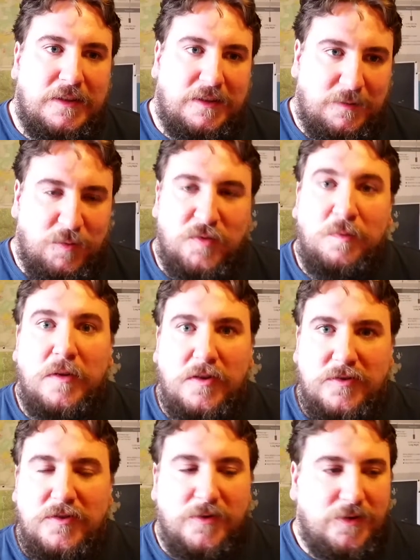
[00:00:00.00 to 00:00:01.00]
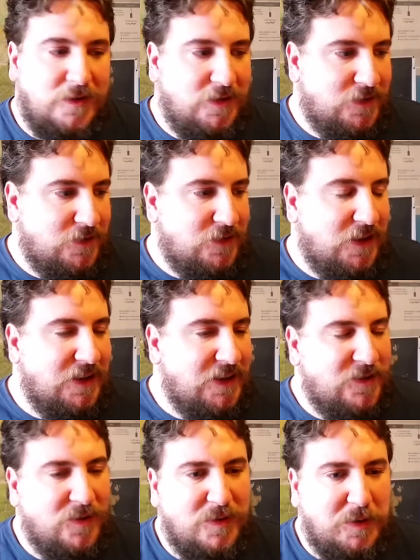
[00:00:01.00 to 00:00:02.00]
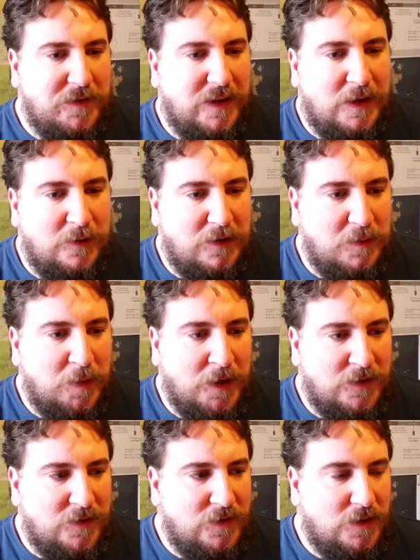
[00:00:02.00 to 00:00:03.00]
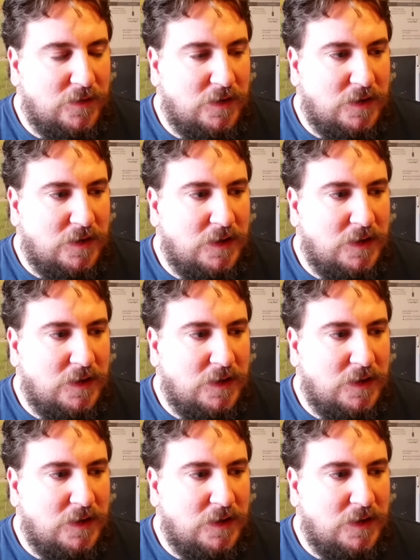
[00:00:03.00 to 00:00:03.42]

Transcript: it was blood soaked, and I don't know if I have any pictures of it,